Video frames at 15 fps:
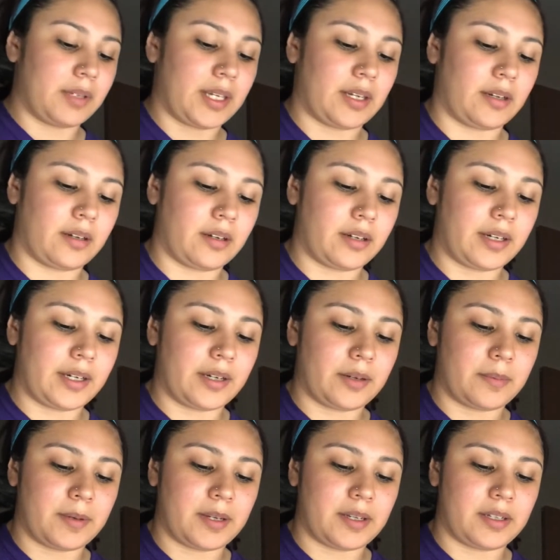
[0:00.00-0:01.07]

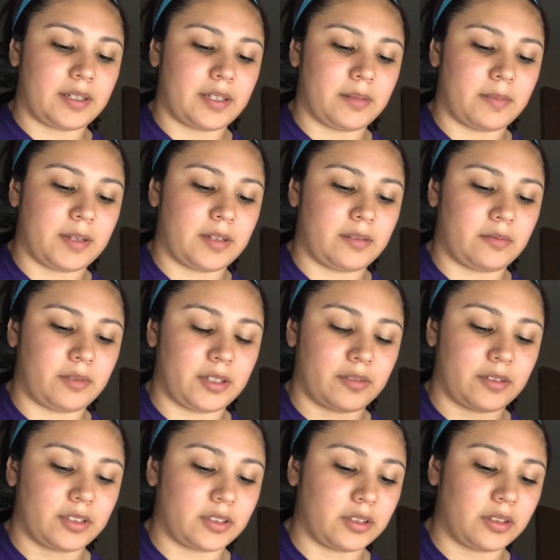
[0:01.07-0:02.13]
hairband, headband, whatever
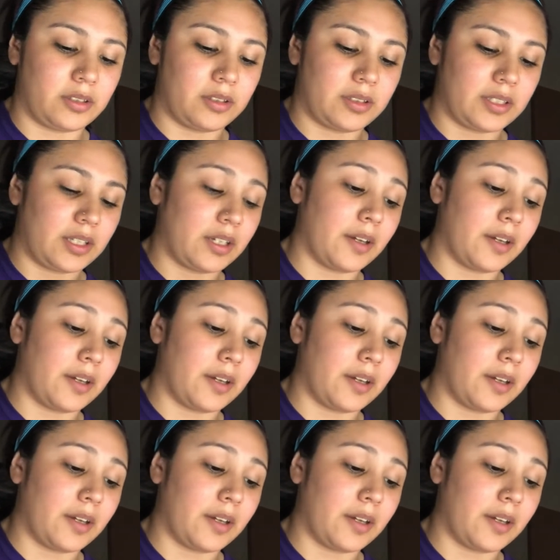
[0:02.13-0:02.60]
it's called.